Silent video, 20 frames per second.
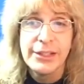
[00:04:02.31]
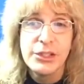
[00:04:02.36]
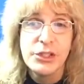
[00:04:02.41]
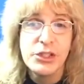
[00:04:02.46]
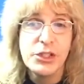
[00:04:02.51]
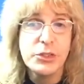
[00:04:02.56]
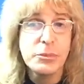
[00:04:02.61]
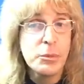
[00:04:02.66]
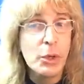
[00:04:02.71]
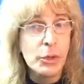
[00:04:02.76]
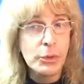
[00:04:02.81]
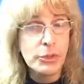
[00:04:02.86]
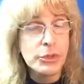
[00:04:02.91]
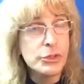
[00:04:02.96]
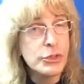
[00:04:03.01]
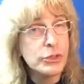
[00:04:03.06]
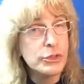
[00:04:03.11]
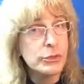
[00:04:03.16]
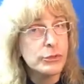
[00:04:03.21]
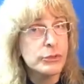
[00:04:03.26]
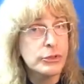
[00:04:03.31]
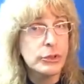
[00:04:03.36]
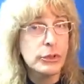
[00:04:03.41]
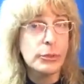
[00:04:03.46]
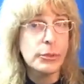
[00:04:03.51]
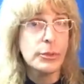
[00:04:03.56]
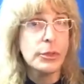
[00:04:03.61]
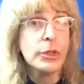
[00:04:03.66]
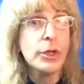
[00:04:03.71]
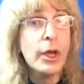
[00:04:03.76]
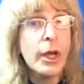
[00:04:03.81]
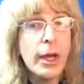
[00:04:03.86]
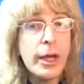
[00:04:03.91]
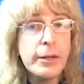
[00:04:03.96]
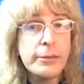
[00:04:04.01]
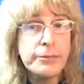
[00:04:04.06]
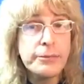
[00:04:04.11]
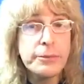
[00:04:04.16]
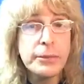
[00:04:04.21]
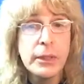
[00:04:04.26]
Smokers still would
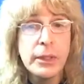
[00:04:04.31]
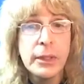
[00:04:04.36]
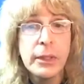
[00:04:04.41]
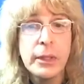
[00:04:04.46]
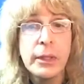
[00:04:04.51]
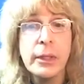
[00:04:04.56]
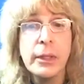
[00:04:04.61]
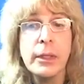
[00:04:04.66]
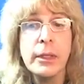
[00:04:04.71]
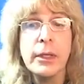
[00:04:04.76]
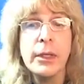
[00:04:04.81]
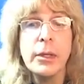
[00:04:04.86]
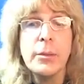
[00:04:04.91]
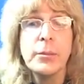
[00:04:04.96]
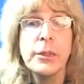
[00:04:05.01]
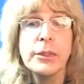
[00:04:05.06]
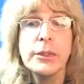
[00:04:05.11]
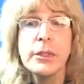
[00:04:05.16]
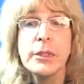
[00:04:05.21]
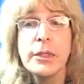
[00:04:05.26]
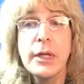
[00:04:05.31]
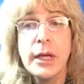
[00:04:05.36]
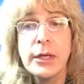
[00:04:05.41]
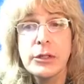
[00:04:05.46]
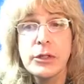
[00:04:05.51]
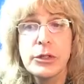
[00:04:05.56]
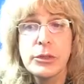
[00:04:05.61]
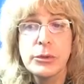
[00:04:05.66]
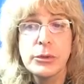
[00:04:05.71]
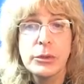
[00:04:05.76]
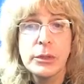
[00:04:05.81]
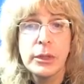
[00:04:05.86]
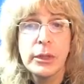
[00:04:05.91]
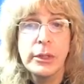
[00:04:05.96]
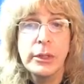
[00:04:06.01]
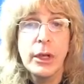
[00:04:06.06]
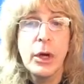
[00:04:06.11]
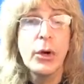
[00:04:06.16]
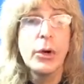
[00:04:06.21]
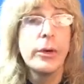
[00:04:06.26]
cough, but the doctors,
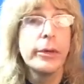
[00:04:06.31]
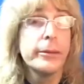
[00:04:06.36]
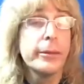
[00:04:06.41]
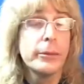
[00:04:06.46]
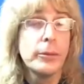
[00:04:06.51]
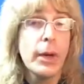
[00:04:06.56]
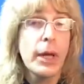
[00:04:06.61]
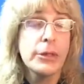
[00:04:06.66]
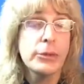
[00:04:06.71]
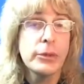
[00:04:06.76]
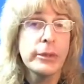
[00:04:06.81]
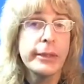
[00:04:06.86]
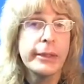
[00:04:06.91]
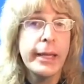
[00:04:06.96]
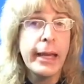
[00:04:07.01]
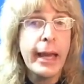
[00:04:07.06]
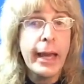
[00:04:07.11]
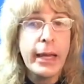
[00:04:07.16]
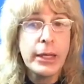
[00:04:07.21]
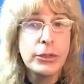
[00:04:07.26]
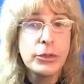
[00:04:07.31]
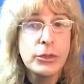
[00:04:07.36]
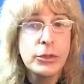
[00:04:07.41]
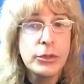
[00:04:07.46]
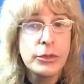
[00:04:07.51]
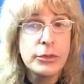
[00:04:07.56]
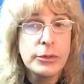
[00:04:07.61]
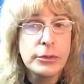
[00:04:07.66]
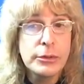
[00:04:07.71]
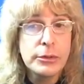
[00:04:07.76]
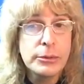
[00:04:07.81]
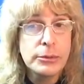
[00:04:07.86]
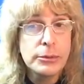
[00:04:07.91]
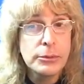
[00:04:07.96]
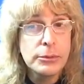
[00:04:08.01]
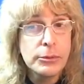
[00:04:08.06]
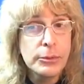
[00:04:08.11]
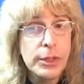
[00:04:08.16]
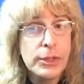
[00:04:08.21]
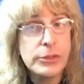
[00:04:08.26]
or rather the actors
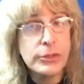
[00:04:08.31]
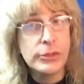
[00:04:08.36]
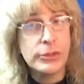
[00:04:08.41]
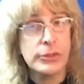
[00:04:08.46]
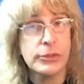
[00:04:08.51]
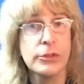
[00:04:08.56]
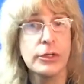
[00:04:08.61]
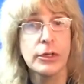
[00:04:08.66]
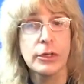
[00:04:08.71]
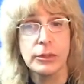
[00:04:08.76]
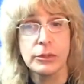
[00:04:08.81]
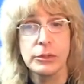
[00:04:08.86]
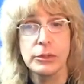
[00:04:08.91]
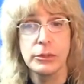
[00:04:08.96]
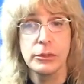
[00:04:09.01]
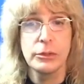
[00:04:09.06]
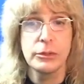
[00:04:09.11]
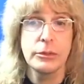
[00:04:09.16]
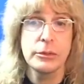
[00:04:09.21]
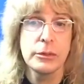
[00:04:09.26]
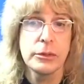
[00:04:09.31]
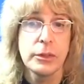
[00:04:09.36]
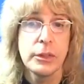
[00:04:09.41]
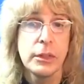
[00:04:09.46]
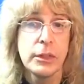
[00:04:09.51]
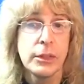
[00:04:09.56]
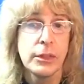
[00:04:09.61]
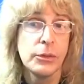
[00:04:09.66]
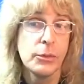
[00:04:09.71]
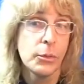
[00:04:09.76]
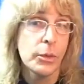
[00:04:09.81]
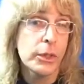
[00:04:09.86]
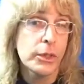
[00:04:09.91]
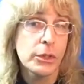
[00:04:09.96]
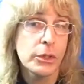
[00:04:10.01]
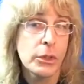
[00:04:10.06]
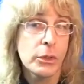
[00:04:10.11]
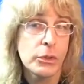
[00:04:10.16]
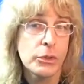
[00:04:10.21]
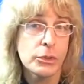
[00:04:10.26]
dressed as doctors in
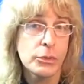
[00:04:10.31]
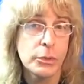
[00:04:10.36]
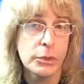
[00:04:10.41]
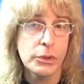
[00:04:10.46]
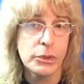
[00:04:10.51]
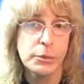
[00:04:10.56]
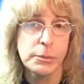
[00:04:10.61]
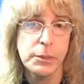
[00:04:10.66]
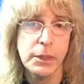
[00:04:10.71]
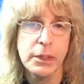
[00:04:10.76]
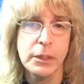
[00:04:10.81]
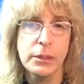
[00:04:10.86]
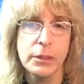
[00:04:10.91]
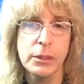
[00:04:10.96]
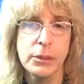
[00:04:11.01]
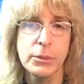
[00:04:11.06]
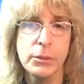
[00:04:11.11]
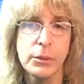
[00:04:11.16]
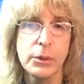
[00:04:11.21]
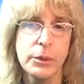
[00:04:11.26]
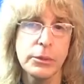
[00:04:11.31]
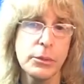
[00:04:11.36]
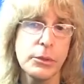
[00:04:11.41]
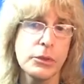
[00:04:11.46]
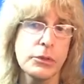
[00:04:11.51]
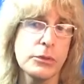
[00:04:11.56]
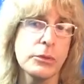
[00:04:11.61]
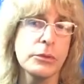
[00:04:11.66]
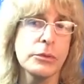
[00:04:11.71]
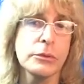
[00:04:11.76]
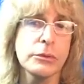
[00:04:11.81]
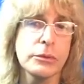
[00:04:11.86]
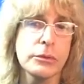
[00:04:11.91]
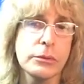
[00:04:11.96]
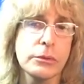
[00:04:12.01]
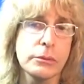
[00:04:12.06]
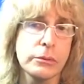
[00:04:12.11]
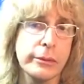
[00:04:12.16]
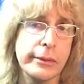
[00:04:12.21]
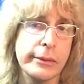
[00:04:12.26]
white coats, would explain it was due
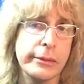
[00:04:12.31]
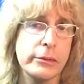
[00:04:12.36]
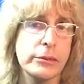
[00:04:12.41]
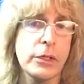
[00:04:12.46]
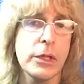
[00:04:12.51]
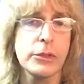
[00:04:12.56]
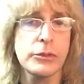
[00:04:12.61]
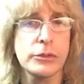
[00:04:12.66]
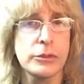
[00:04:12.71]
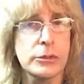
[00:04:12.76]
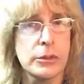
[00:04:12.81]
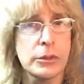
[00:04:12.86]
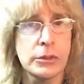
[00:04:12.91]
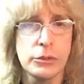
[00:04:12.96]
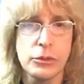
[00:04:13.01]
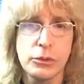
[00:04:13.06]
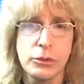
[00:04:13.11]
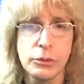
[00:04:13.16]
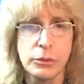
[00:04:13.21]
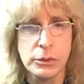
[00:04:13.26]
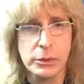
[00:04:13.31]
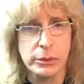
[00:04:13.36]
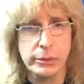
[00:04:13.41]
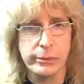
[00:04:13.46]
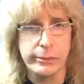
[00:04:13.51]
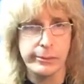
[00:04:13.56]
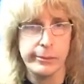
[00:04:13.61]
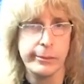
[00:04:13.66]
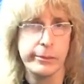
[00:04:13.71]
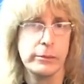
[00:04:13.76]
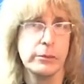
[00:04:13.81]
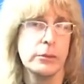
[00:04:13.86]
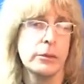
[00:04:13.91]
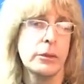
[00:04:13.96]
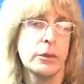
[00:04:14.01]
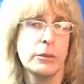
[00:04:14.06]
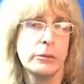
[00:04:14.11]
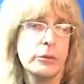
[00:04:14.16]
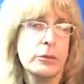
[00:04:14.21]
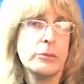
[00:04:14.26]
to the dust and assorted,
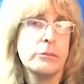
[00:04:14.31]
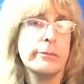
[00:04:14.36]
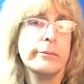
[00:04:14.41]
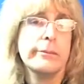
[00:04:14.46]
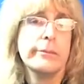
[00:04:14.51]
you know,